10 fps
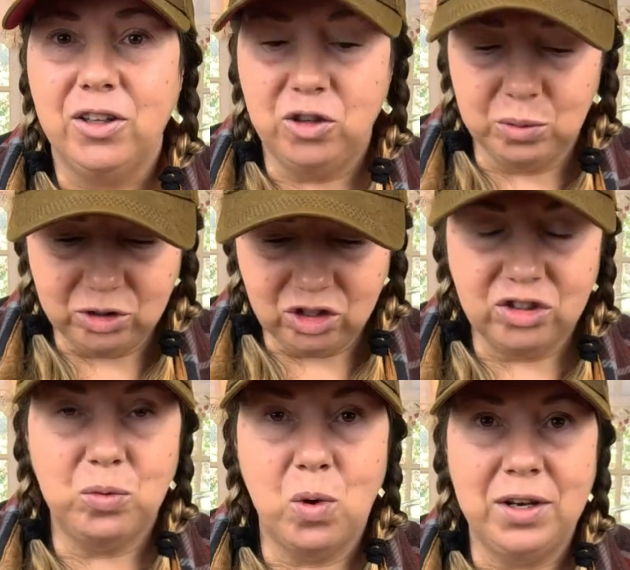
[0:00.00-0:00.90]
You would
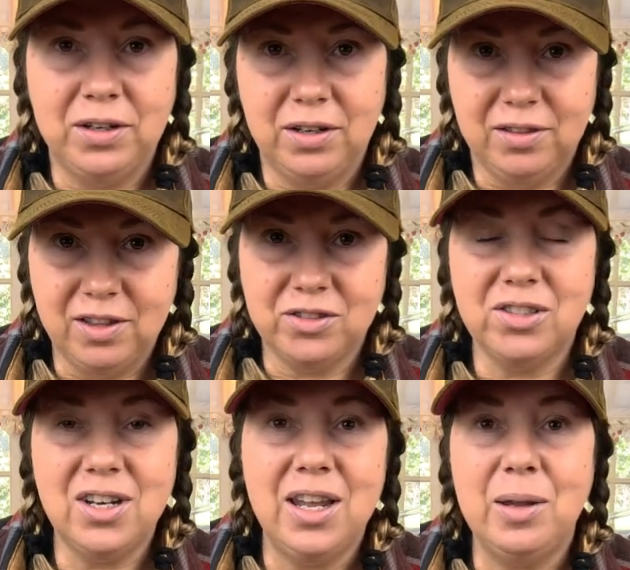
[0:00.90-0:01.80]
just want the
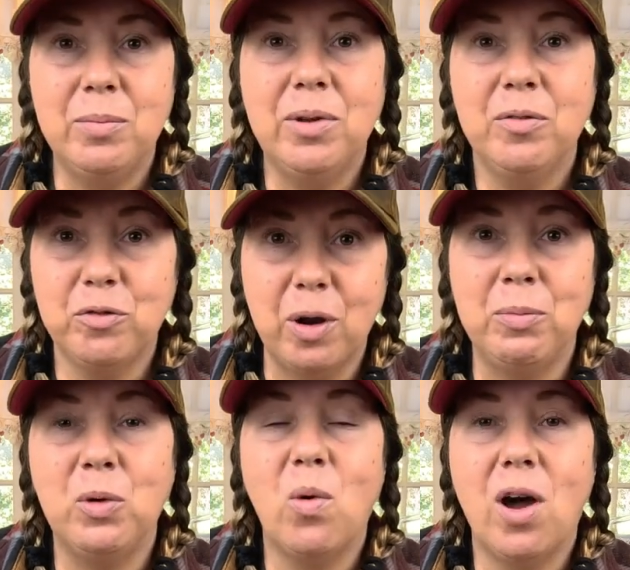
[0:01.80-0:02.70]
steam
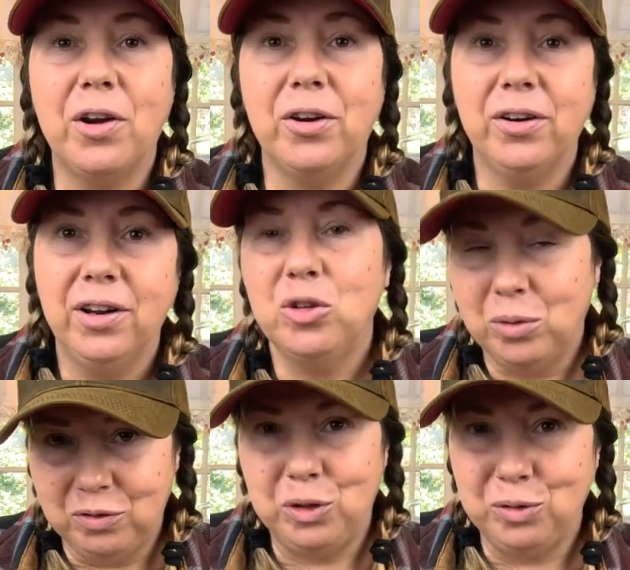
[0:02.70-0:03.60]
from the water to
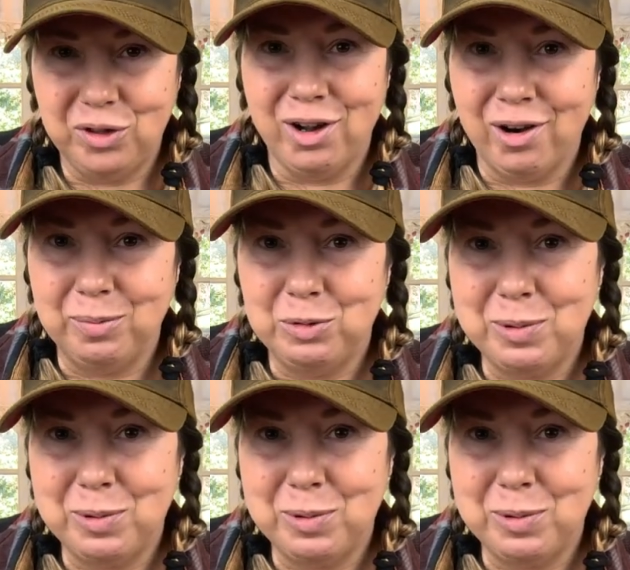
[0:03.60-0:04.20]
infuse the herbs.